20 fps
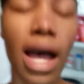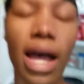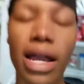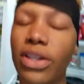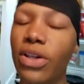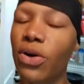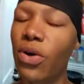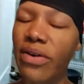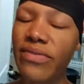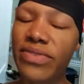I
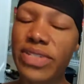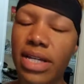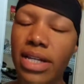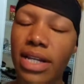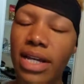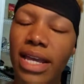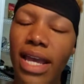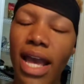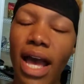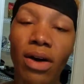know I've
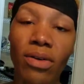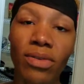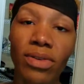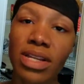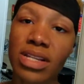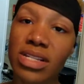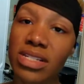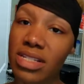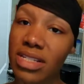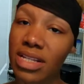said it
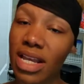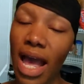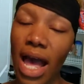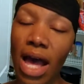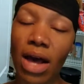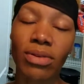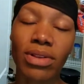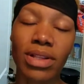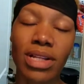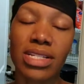countless,
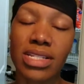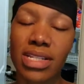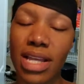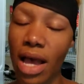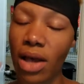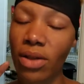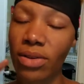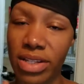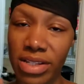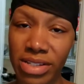countless,
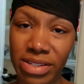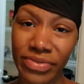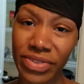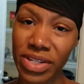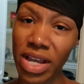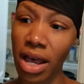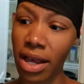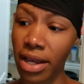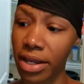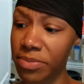countless of
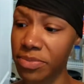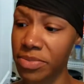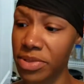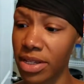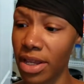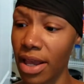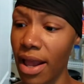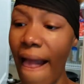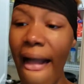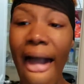times.
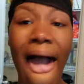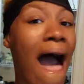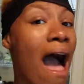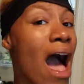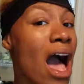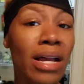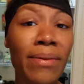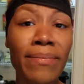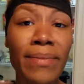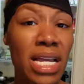
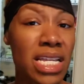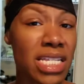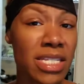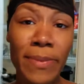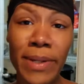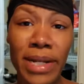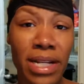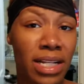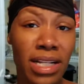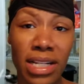I'm not
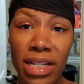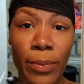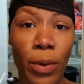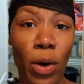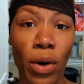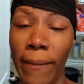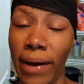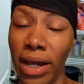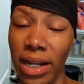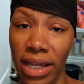spending any
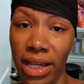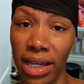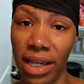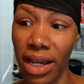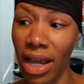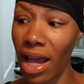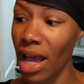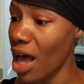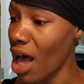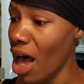more money.
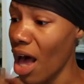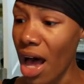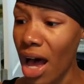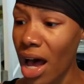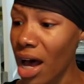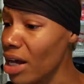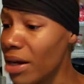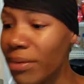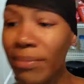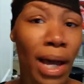
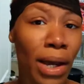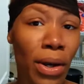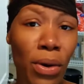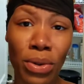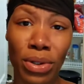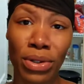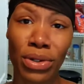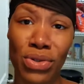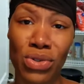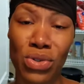I'm not
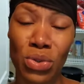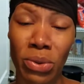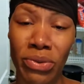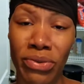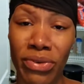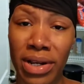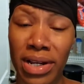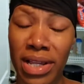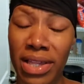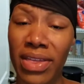going to the store
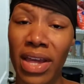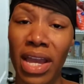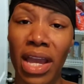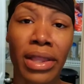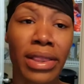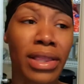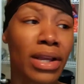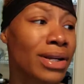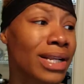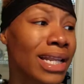for
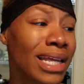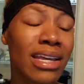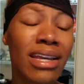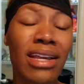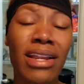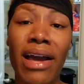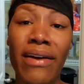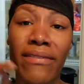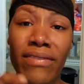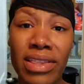anything. They're going to
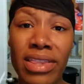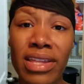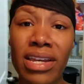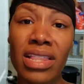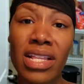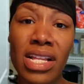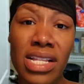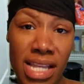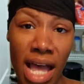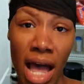eat everything
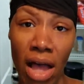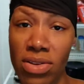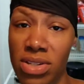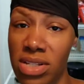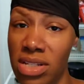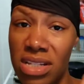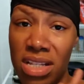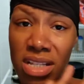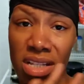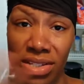in this
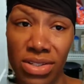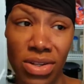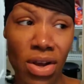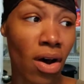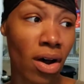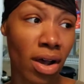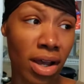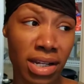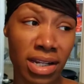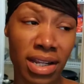house until it's
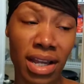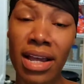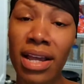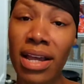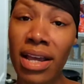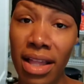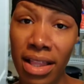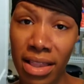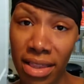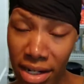gone,
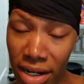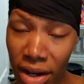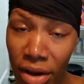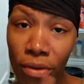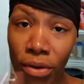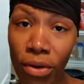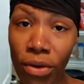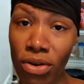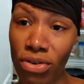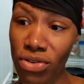and then I'll
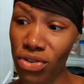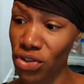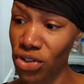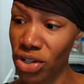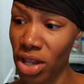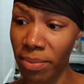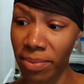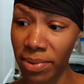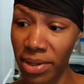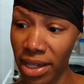go grocery
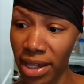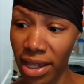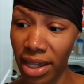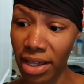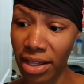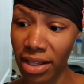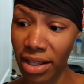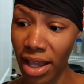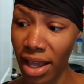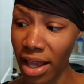shopping
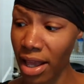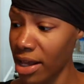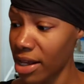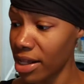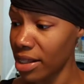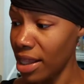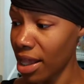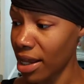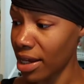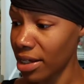again.
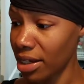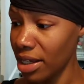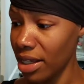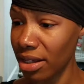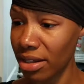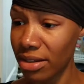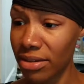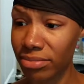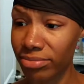Like,